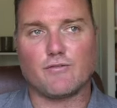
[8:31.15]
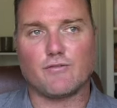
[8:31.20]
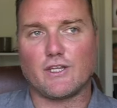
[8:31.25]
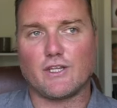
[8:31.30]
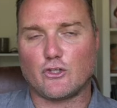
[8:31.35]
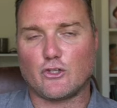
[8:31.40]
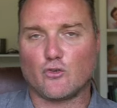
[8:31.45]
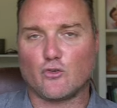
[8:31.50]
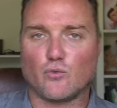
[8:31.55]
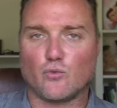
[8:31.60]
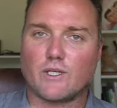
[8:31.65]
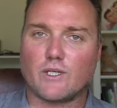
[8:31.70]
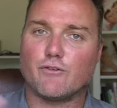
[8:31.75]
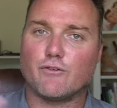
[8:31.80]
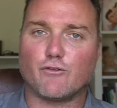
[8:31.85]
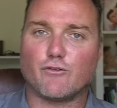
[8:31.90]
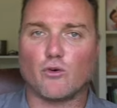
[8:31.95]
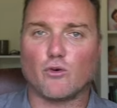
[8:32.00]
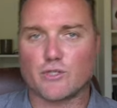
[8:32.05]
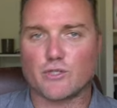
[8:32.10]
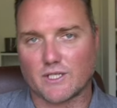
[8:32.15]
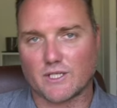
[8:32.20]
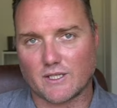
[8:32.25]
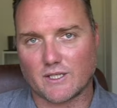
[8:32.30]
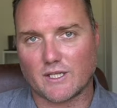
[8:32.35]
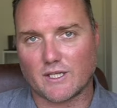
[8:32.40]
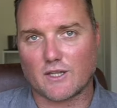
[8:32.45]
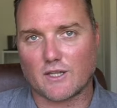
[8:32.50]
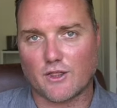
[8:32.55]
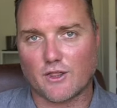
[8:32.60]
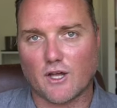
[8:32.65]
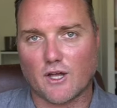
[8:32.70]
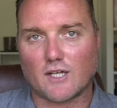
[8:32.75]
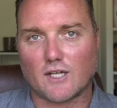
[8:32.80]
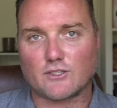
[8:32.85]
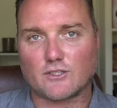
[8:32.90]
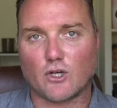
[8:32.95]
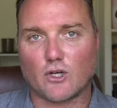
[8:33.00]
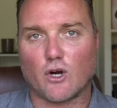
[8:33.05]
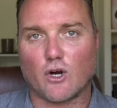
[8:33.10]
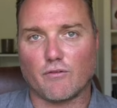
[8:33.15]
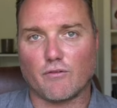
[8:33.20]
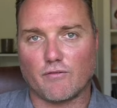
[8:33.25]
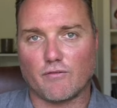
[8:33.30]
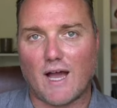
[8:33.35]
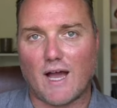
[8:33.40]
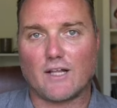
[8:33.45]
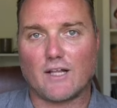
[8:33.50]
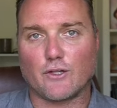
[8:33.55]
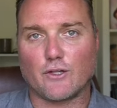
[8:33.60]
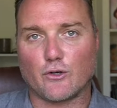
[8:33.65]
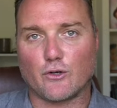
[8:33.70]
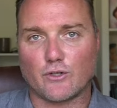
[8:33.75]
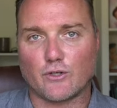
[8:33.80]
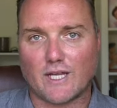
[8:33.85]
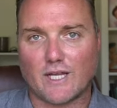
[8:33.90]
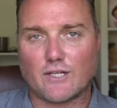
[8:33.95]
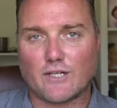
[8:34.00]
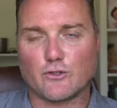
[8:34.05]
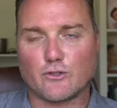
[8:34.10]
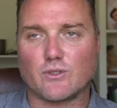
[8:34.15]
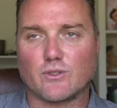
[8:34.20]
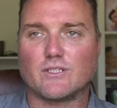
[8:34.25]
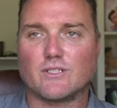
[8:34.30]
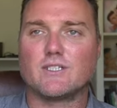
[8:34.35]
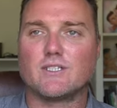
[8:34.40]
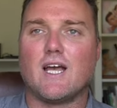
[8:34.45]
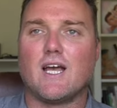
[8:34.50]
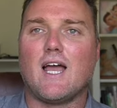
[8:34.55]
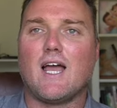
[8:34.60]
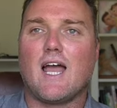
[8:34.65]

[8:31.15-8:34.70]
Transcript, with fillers: then you're reinforcing that the thoughts are valid or dangerous,